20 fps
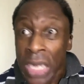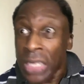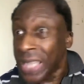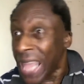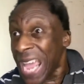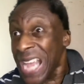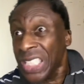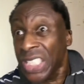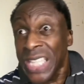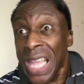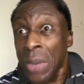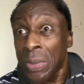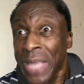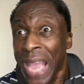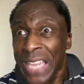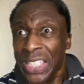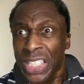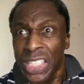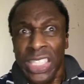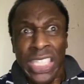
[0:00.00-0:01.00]
"Bearest thou,
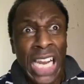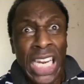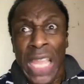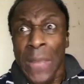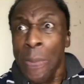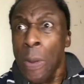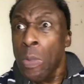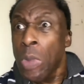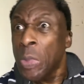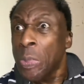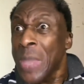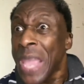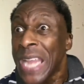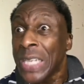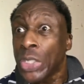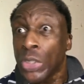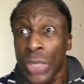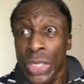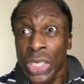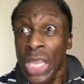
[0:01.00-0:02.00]
Cassius, thou leave him with me
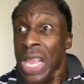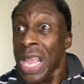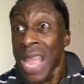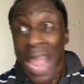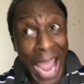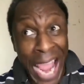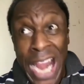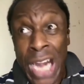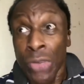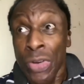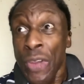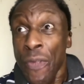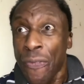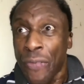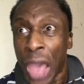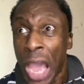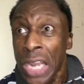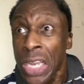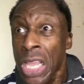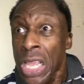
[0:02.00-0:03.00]
into this angry
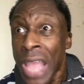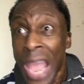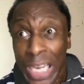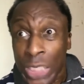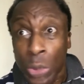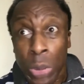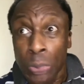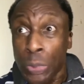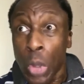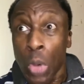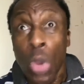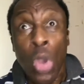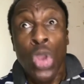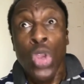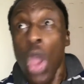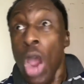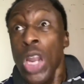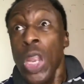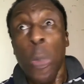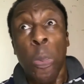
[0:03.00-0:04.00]
flood, and swim to
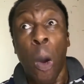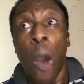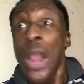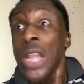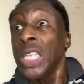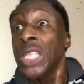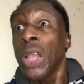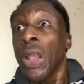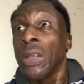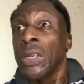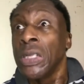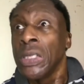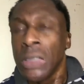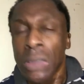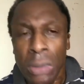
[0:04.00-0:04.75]
yonder point?"